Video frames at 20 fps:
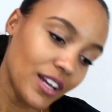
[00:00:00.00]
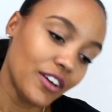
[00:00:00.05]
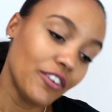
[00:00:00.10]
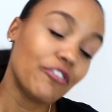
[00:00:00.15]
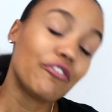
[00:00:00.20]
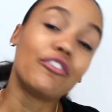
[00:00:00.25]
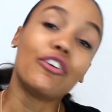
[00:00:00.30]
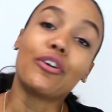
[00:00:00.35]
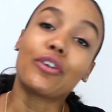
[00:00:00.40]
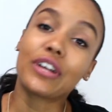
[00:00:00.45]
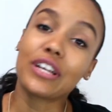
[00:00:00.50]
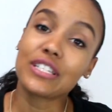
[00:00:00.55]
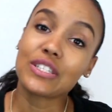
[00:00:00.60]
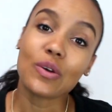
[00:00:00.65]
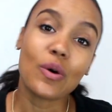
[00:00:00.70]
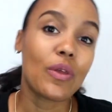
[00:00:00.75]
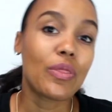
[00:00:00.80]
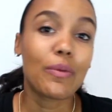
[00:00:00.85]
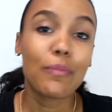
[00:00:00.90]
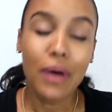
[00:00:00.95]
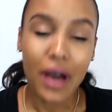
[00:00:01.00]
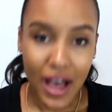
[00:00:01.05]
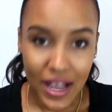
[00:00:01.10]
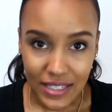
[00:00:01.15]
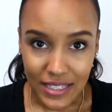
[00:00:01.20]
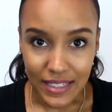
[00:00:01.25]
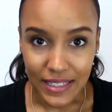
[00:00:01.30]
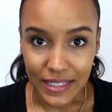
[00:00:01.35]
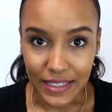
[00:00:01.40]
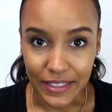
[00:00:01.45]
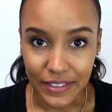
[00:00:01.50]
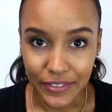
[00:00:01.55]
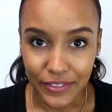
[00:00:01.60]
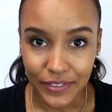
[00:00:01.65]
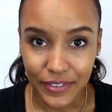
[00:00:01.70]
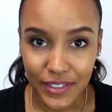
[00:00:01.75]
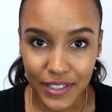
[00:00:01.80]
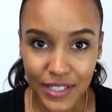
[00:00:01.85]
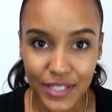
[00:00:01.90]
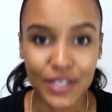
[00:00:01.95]
focus on the positive.
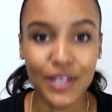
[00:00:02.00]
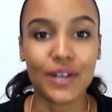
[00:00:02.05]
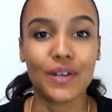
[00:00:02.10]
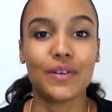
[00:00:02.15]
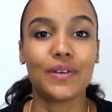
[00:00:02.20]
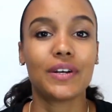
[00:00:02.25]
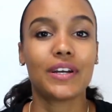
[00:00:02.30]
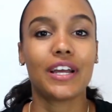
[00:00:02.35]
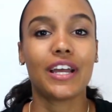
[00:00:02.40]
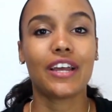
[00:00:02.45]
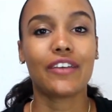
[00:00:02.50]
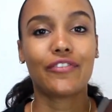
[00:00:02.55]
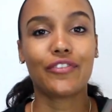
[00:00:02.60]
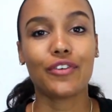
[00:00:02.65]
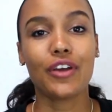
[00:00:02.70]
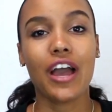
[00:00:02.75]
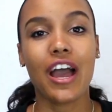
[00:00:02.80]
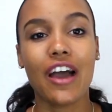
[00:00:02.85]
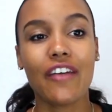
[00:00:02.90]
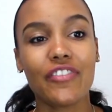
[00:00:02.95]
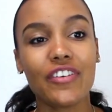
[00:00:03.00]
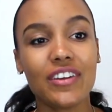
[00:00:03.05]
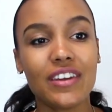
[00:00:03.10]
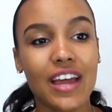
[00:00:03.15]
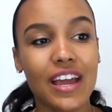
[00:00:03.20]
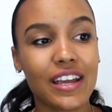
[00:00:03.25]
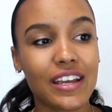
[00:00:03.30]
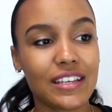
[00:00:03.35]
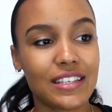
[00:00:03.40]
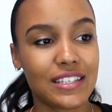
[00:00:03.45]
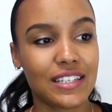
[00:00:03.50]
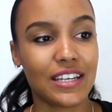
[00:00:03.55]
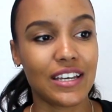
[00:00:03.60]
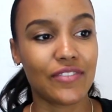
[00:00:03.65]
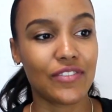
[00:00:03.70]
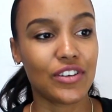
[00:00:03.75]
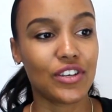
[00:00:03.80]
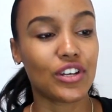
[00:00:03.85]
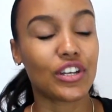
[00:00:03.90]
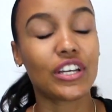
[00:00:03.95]
So if you have the
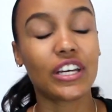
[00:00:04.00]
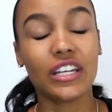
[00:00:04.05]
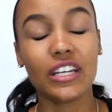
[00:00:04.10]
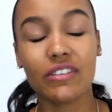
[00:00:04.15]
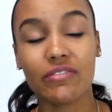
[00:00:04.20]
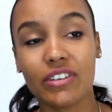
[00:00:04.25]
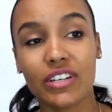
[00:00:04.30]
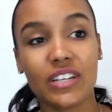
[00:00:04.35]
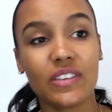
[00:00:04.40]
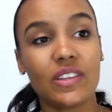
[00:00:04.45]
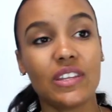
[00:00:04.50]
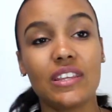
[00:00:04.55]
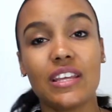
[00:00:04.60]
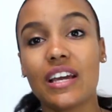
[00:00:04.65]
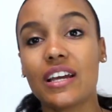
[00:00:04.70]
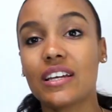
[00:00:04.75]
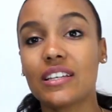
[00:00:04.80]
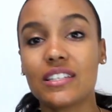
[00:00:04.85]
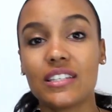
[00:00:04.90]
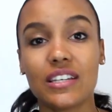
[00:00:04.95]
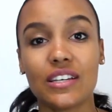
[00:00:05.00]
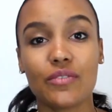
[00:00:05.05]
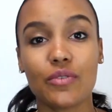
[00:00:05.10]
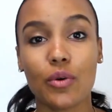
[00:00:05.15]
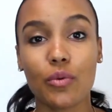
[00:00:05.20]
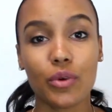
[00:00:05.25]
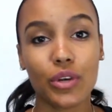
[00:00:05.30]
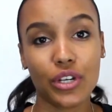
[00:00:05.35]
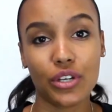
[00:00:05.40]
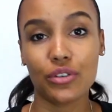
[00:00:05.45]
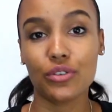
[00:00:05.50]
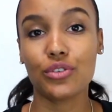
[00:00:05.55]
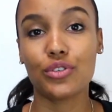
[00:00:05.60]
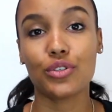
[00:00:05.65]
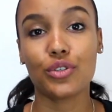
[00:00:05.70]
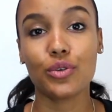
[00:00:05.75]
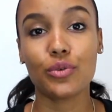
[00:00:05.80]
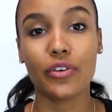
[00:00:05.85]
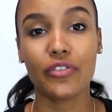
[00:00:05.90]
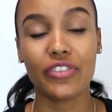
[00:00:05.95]
negative and you're getting rid of the negative, well, what do you
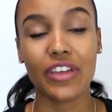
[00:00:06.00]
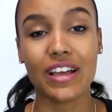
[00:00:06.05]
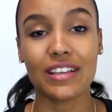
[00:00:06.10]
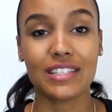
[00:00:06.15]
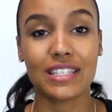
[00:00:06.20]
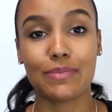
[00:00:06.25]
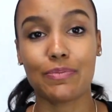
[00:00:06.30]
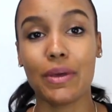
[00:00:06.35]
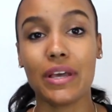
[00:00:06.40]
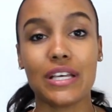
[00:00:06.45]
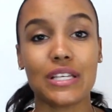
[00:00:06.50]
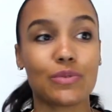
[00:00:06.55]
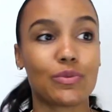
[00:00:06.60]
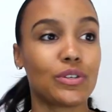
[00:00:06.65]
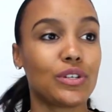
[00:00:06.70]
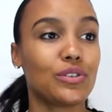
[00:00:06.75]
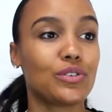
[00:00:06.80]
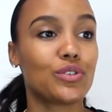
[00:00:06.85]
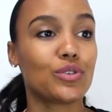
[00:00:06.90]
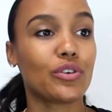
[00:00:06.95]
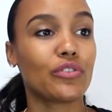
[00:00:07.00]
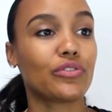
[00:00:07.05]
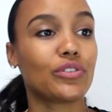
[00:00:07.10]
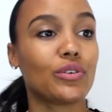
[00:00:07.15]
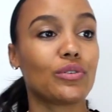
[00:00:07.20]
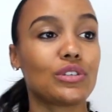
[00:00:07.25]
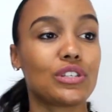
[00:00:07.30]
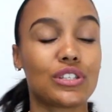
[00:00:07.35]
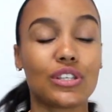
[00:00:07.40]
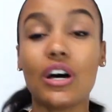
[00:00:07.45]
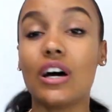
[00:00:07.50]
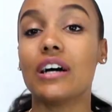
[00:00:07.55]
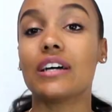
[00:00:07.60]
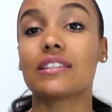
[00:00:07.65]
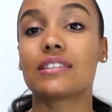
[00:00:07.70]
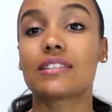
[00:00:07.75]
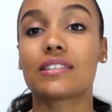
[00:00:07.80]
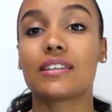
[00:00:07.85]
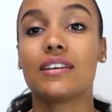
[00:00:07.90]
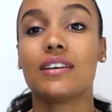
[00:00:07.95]
do with that space? What do you do with those
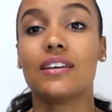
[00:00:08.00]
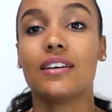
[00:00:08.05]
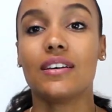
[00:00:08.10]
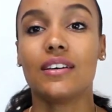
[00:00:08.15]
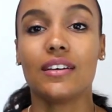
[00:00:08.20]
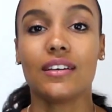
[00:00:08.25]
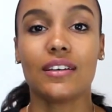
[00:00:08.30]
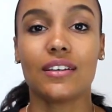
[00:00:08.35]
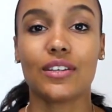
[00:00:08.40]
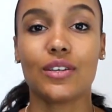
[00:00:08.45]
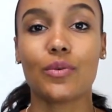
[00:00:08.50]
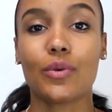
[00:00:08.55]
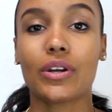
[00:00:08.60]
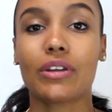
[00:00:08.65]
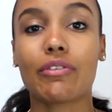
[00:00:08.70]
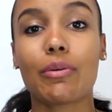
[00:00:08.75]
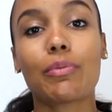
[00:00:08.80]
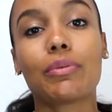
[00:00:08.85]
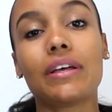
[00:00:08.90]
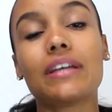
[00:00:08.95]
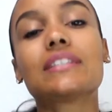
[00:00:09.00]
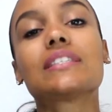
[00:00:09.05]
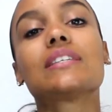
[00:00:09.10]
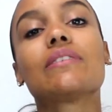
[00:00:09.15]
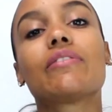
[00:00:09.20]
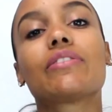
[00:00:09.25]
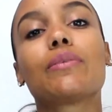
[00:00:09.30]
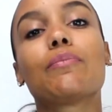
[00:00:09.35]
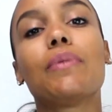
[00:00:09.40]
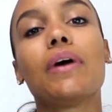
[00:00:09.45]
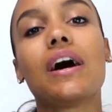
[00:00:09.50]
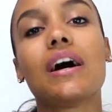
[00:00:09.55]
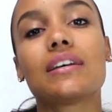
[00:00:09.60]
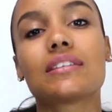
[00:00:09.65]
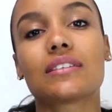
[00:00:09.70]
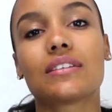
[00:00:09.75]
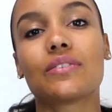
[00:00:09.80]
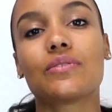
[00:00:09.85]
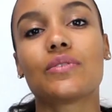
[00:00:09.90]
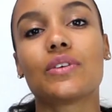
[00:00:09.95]
thoughts? You want to replace them with the
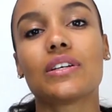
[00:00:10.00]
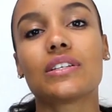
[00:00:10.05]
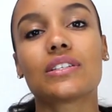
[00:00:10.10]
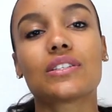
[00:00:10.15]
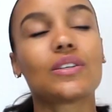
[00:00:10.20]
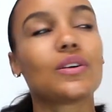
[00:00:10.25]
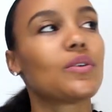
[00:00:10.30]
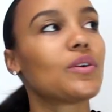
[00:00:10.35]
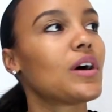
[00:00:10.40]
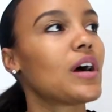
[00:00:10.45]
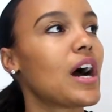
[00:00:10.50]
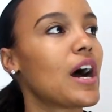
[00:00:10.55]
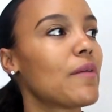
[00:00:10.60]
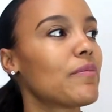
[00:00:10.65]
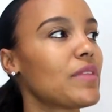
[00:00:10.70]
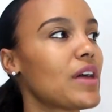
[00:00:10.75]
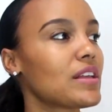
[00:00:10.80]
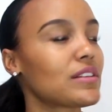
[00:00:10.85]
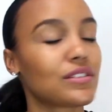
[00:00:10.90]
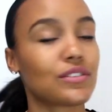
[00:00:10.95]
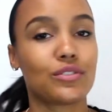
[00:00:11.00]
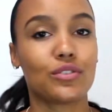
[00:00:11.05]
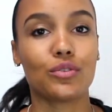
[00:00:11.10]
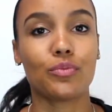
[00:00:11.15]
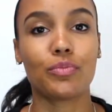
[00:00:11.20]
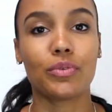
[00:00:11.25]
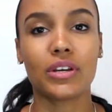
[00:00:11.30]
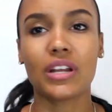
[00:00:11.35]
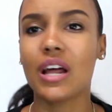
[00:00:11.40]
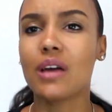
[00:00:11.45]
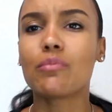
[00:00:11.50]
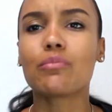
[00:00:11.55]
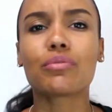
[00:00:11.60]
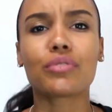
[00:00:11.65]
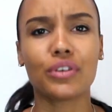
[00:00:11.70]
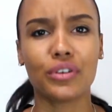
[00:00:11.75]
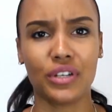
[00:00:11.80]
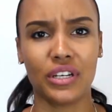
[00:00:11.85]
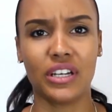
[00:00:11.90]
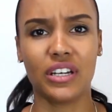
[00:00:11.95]
positive ones. So I'm not stupid. I'm
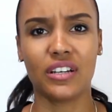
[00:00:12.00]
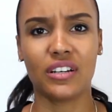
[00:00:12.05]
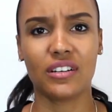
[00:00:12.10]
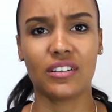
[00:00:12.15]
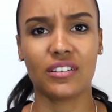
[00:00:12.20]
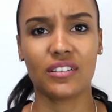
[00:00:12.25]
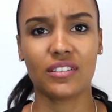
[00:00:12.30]
brilliant.